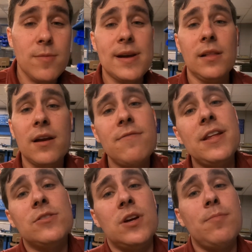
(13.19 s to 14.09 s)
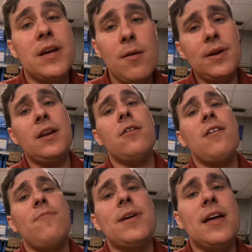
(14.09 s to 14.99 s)
I make a lot of videos on becoming an
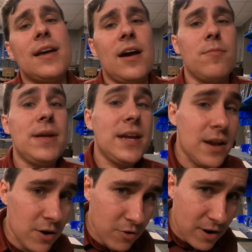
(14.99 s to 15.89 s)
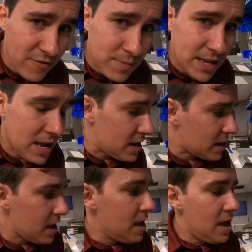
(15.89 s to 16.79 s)
aircraft mechanic, how to be an aircraft mechanic,